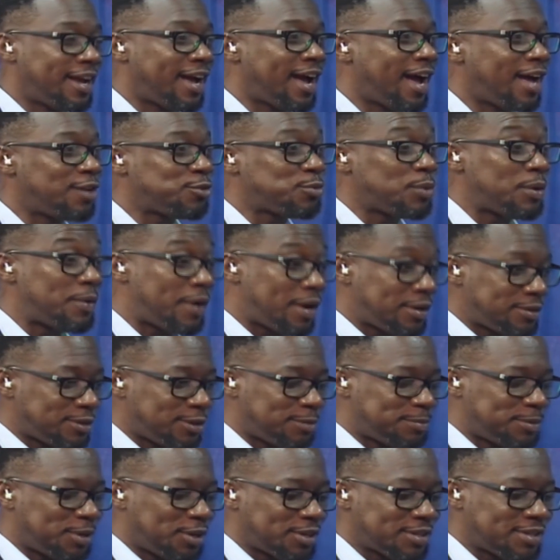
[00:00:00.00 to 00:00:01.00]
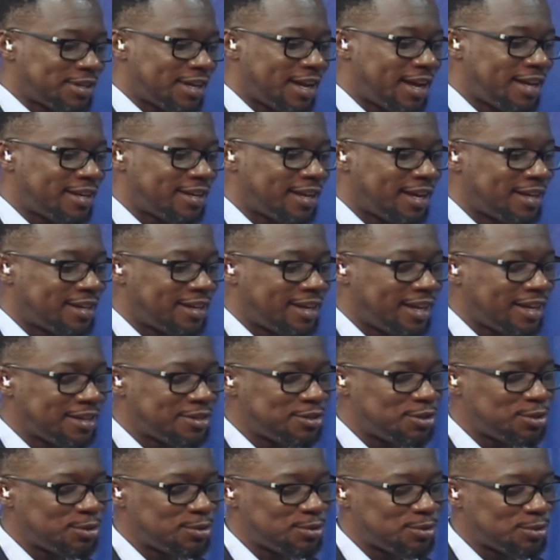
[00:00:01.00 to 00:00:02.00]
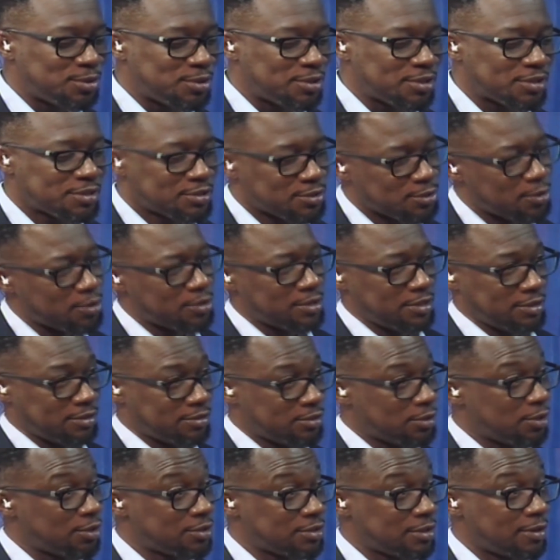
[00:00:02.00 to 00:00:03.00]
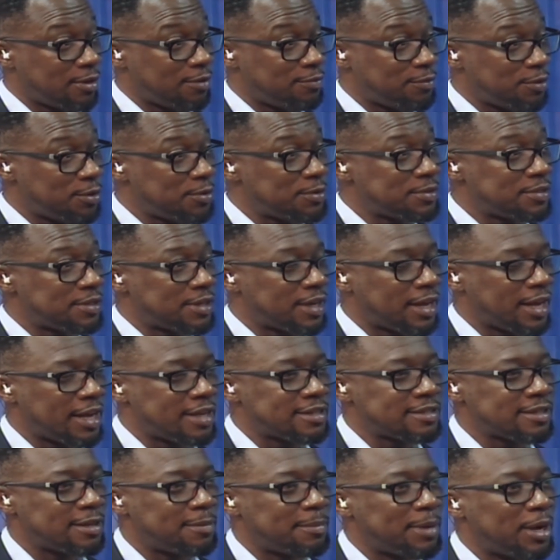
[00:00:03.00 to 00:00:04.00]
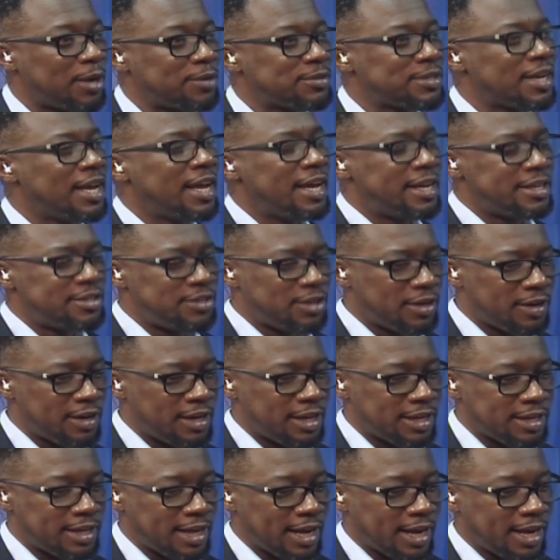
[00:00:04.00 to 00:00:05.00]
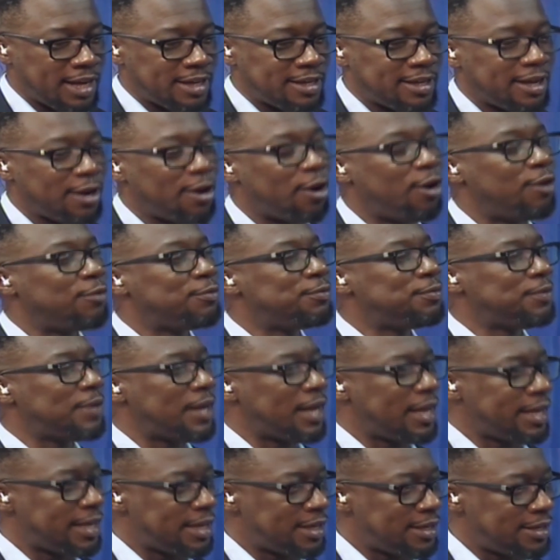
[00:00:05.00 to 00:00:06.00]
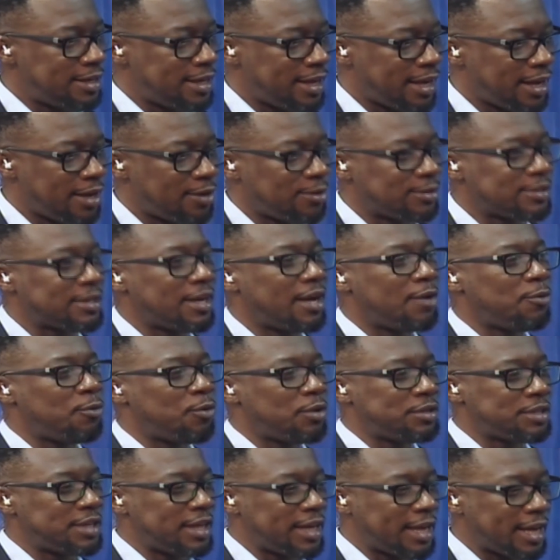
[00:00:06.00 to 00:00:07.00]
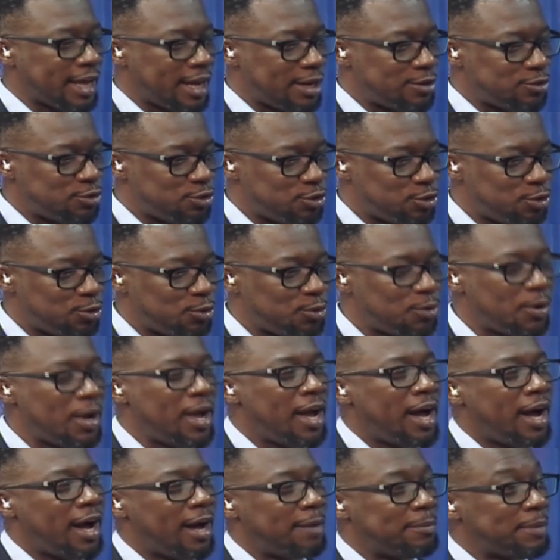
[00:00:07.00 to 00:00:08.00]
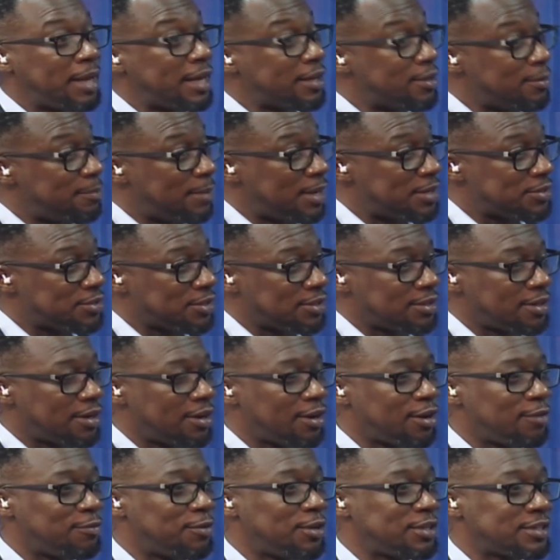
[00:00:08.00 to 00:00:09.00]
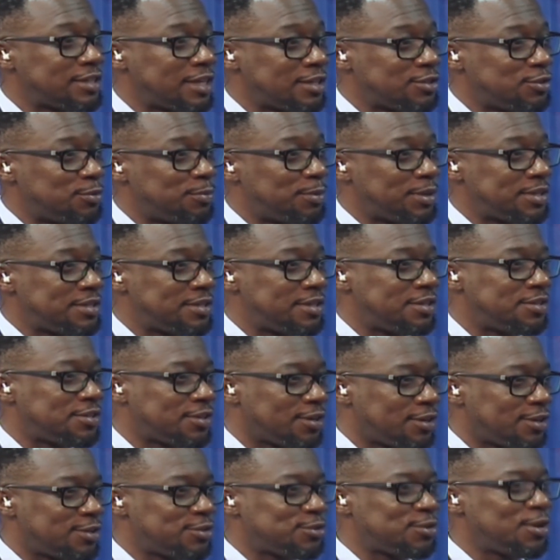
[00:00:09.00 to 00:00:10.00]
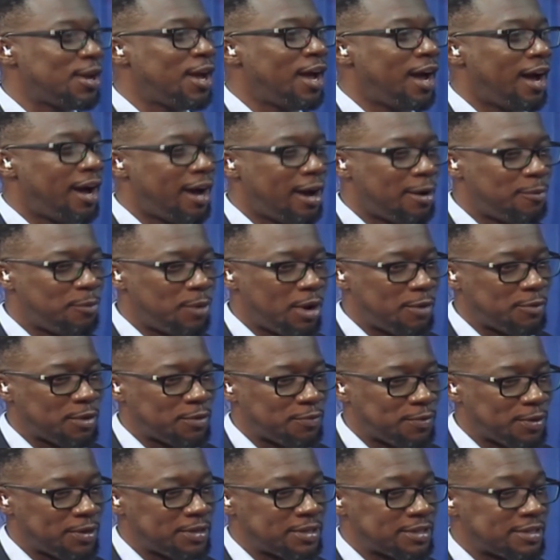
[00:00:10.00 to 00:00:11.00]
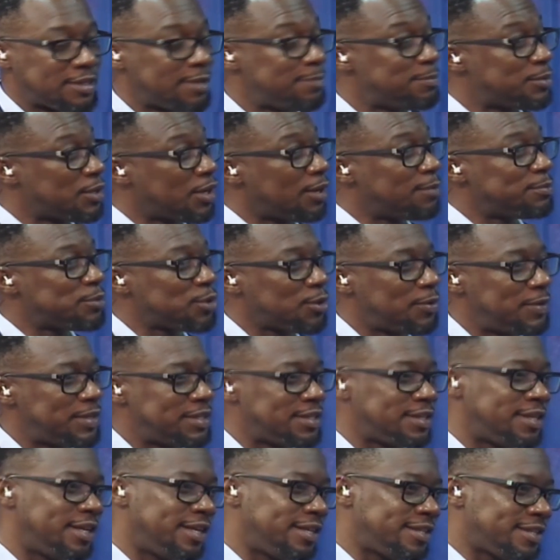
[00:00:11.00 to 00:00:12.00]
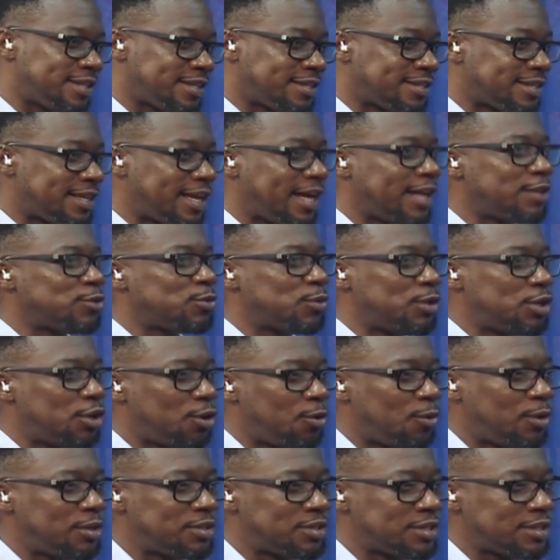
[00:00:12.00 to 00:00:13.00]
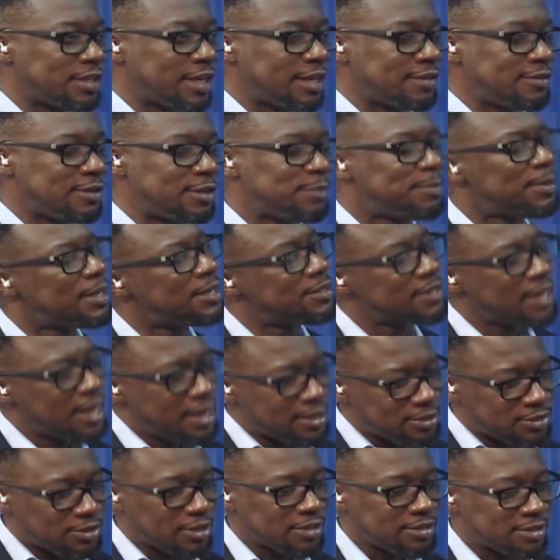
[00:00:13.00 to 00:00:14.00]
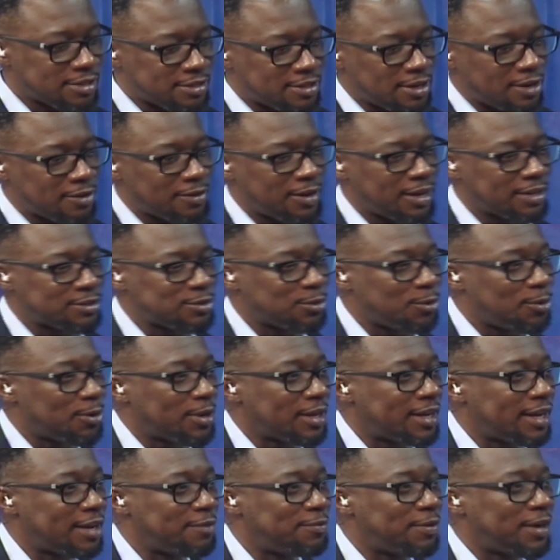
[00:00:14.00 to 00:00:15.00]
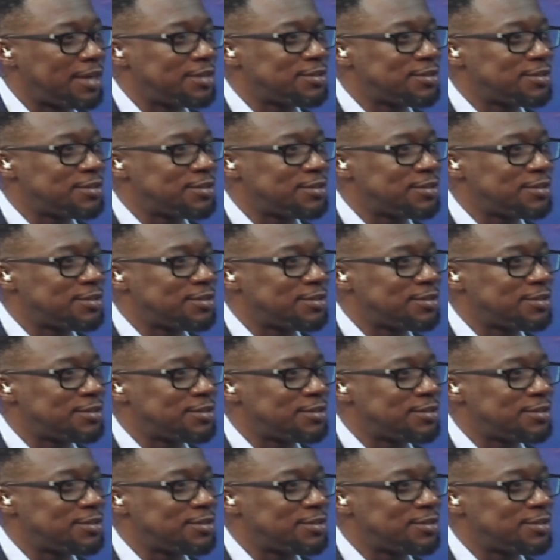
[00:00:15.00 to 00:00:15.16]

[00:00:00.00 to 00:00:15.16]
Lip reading: as we round up, Doctor, I'd like you to just talk to our viewers and guests about generally the idea of kidney health, what they can do. Like you mentioned, a lot of us are superstitious. When we feel the symptoms, oh, it's this, it's that, we don't want to take treatment. Just general talk and advice.